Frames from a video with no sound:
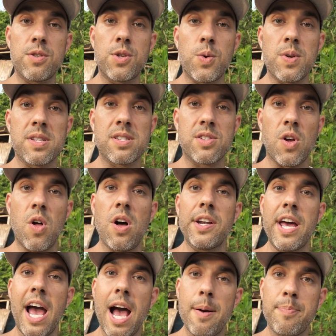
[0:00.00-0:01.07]
you to install
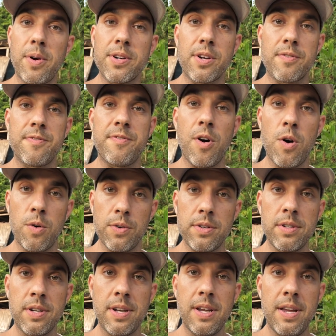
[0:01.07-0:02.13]
an app on your
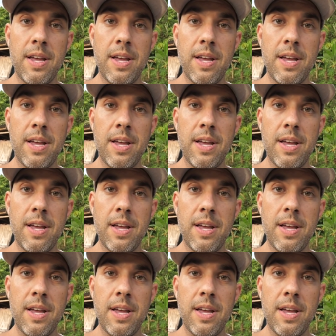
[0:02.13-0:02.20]
phone